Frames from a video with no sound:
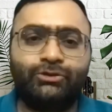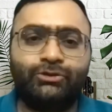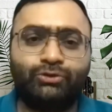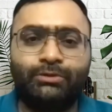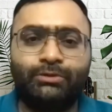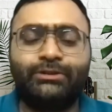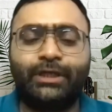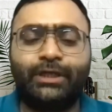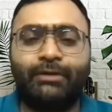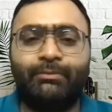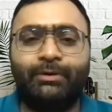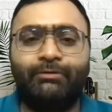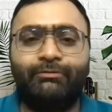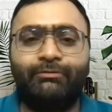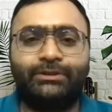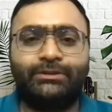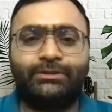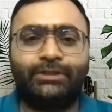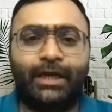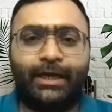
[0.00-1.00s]
customer segment
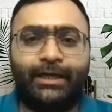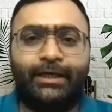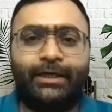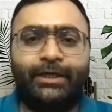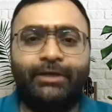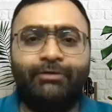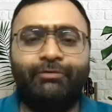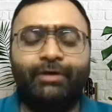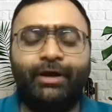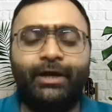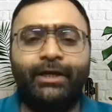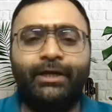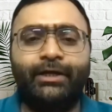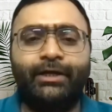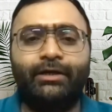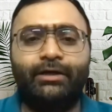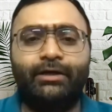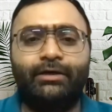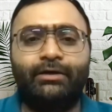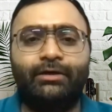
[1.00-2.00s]
which is identified,
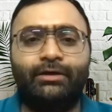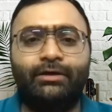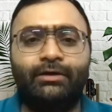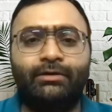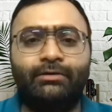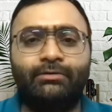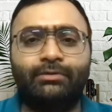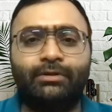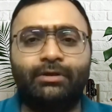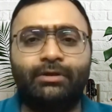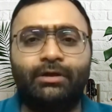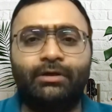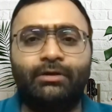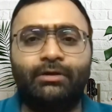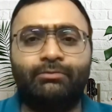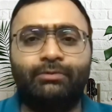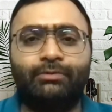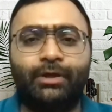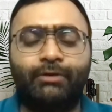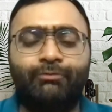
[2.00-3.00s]

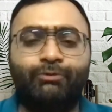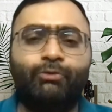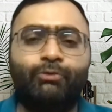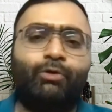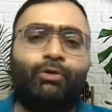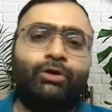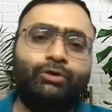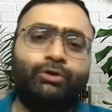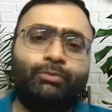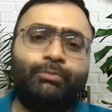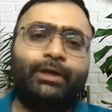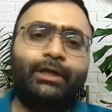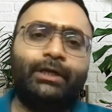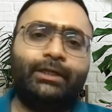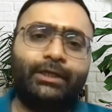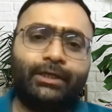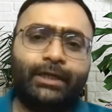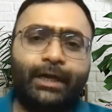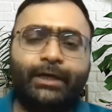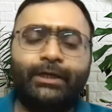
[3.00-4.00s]
if you want to build
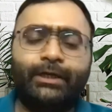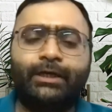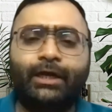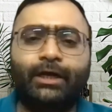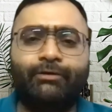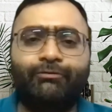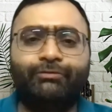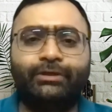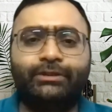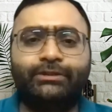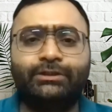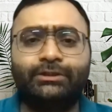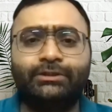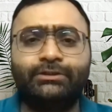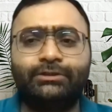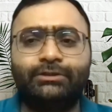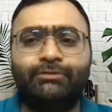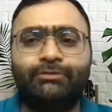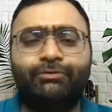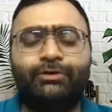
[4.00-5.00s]
the credit card
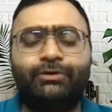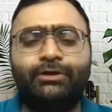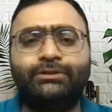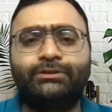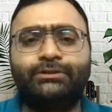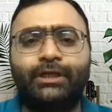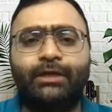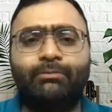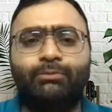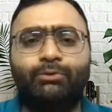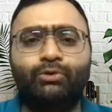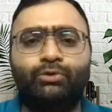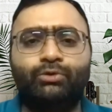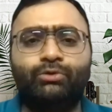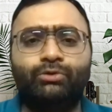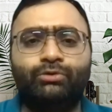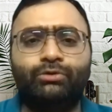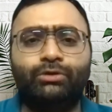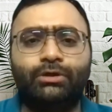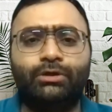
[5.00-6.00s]
features, the first step
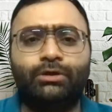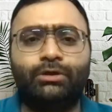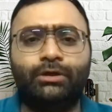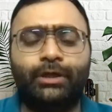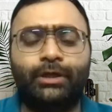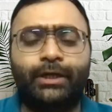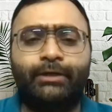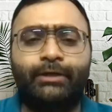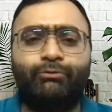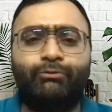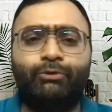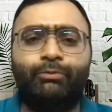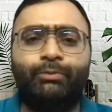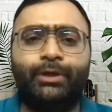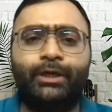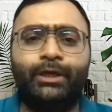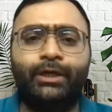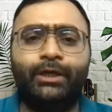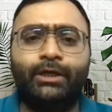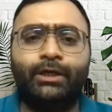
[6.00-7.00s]
to it would
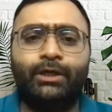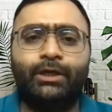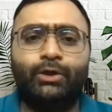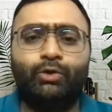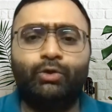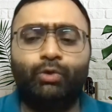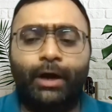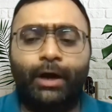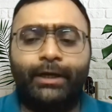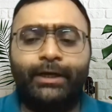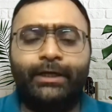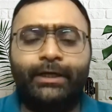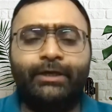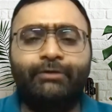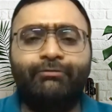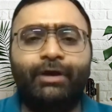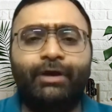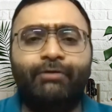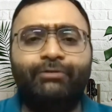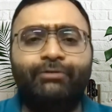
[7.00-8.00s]
be to
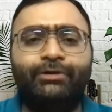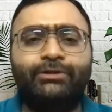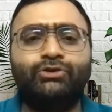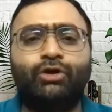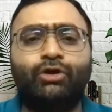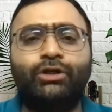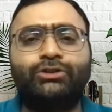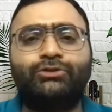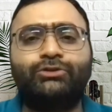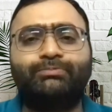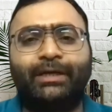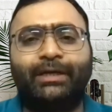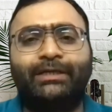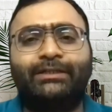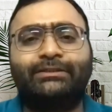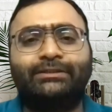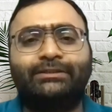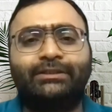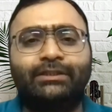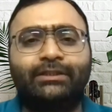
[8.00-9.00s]
identify which all
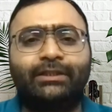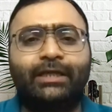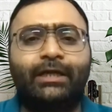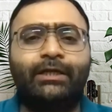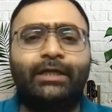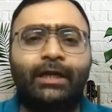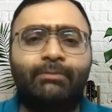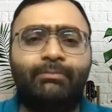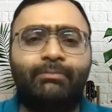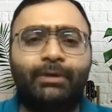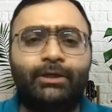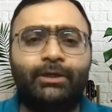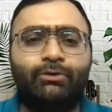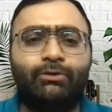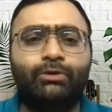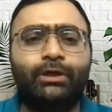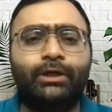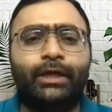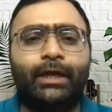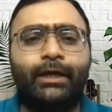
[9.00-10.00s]
spends that
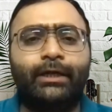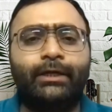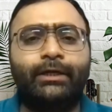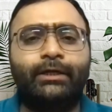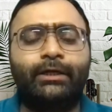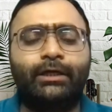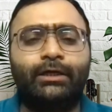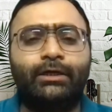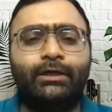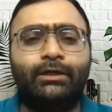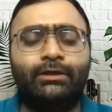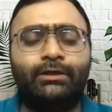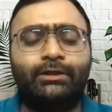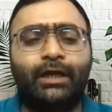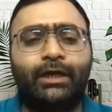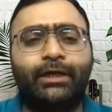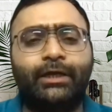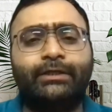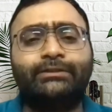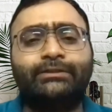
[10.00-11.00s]
particular credit
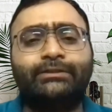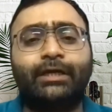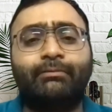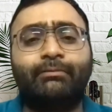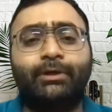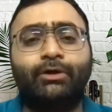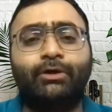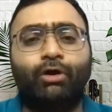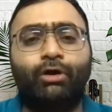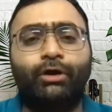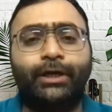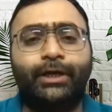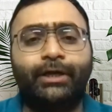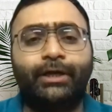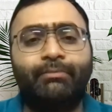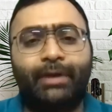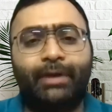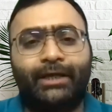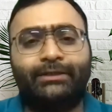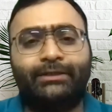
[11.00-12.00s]
target segment already
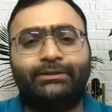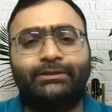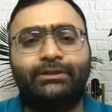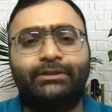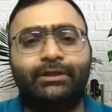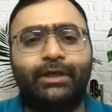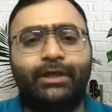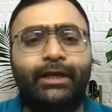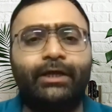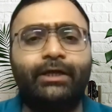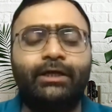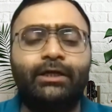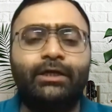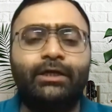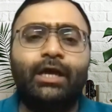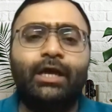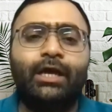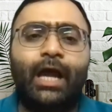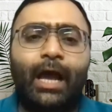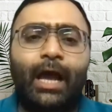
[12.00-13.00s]
makes, right?
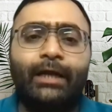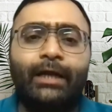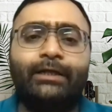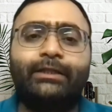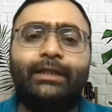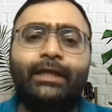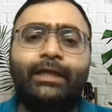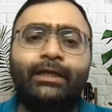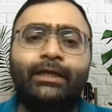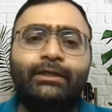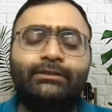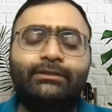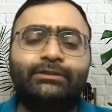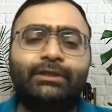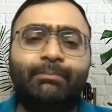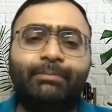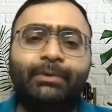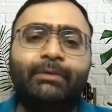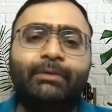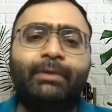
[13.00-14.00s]
And then
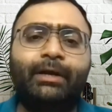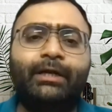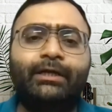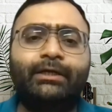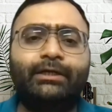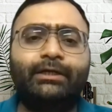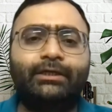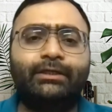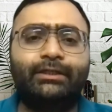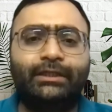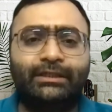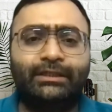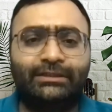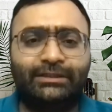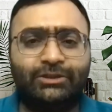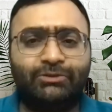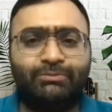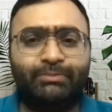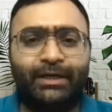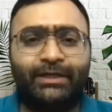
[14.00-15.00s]
supplement
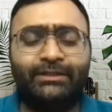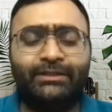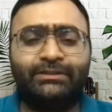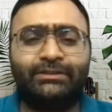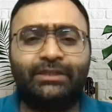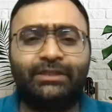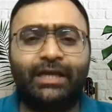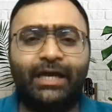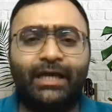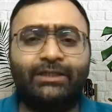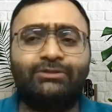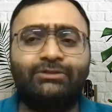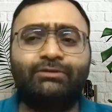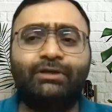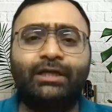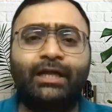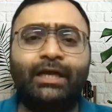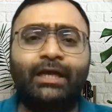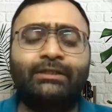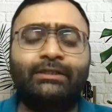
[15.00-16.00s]
these spends as
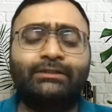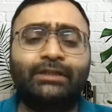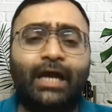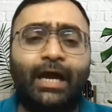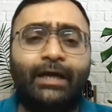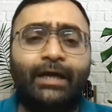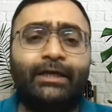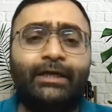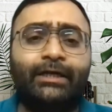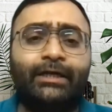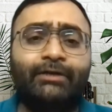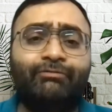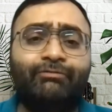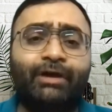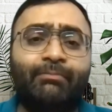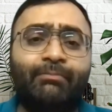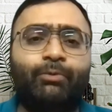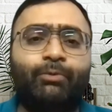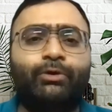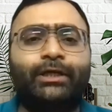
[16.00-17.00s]
well as
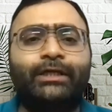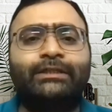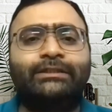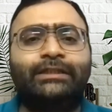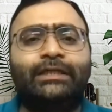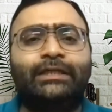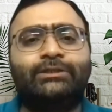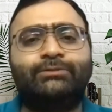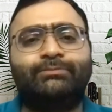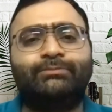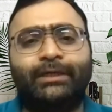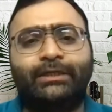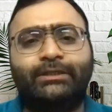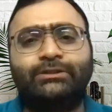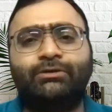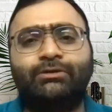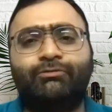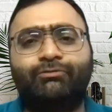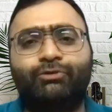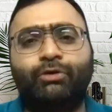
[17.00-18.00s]
identify potential
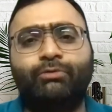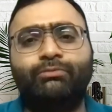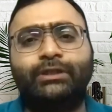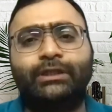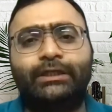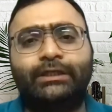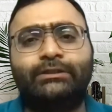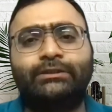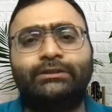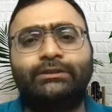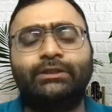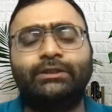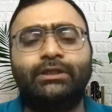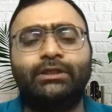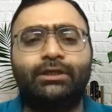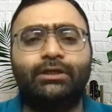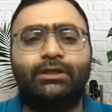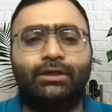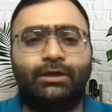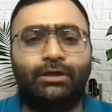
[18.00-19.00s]
spends from these
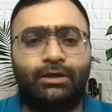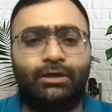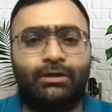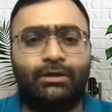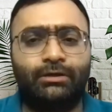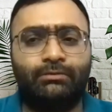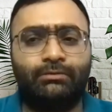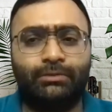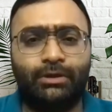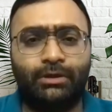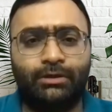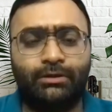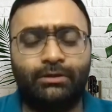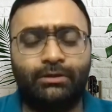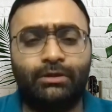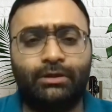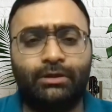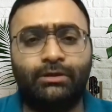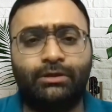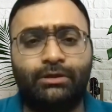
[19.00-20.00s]

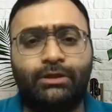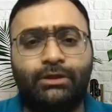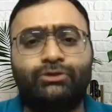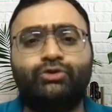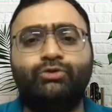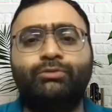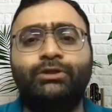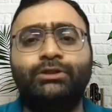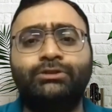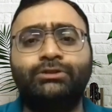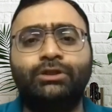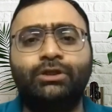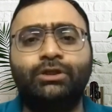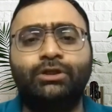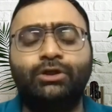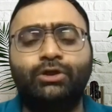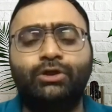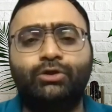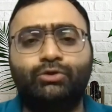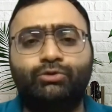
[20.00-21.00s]
customers
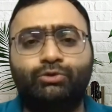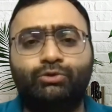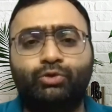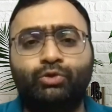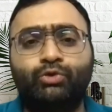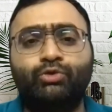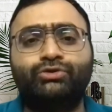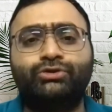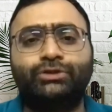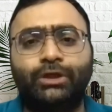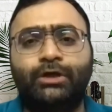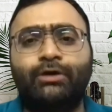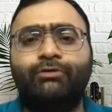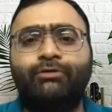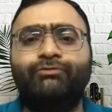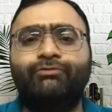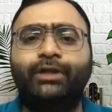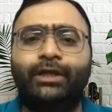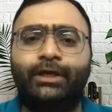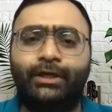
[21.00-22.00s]
to
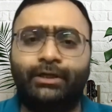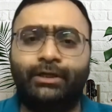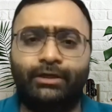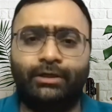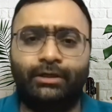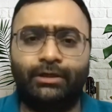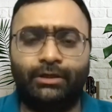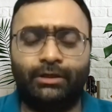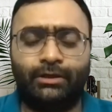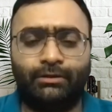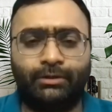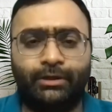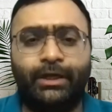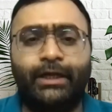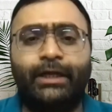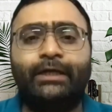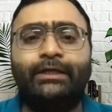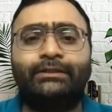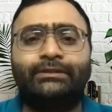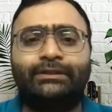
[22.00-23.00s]
serve their
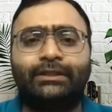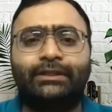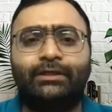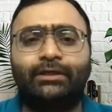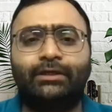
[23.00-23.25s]
needs,